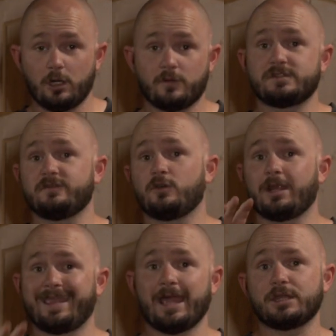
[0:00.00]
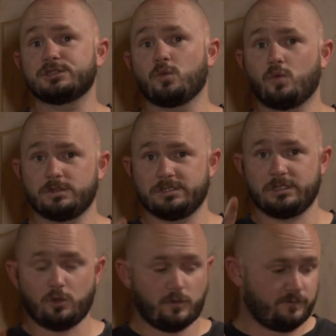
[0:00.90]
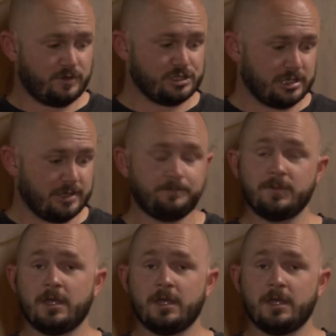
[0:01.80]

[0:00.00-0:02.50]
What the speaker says: Obviously you've got to gauge the waters that you're fishing in.